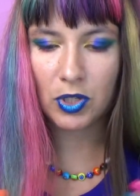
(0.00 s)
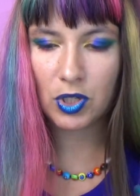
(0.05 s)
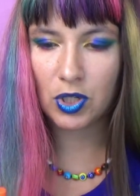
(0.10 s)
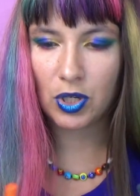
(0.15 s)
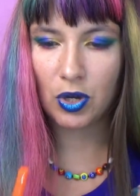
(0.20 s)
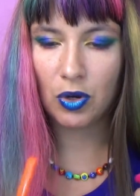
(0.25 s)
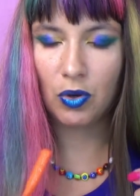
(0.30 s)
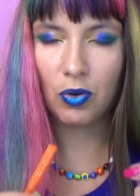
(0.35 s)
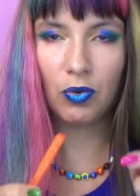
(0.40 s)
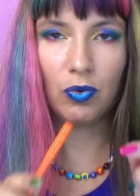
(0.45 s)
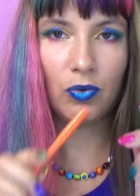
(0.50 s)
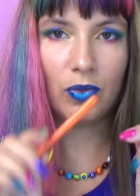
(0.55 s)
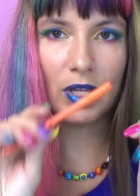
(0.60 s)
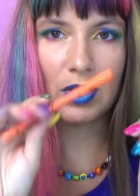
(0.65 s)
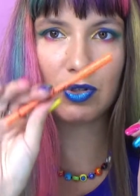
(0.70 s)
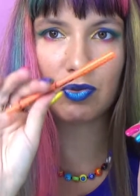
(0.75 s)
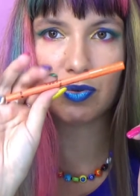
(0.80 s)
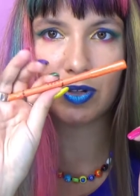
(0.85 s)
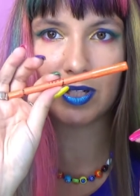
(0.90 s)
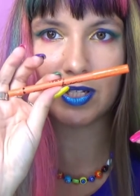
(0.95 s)
So
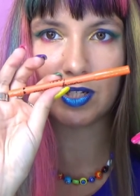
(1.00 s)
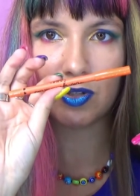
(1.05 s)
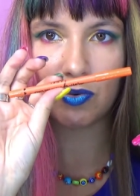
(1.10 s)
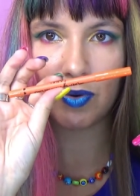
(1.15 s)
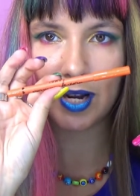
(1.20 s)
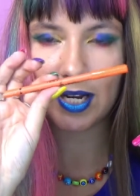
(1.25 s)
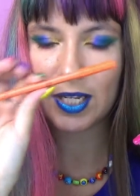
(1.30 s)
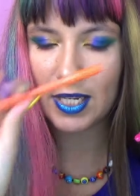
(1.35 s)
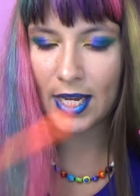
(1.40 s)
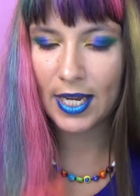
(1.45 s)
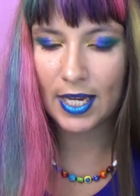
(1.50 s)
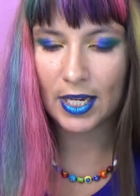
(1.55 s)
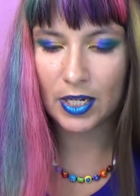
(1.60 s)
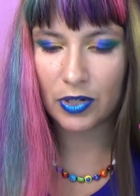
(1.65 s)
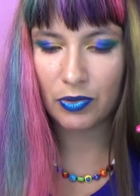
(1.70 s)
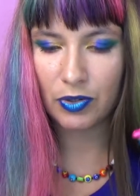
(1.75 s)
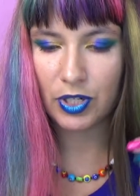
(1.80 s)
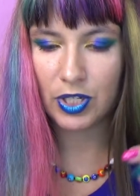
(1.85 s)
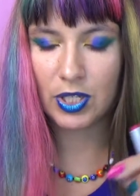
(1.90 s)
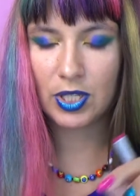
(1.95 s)
that's really great.
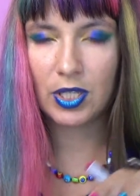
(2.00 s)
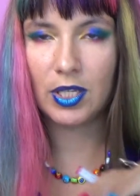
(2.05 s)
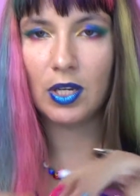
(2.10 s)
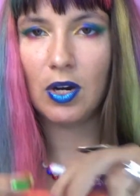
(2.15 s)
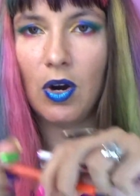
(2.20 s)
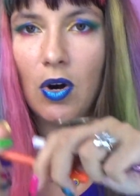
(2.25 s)
Here is the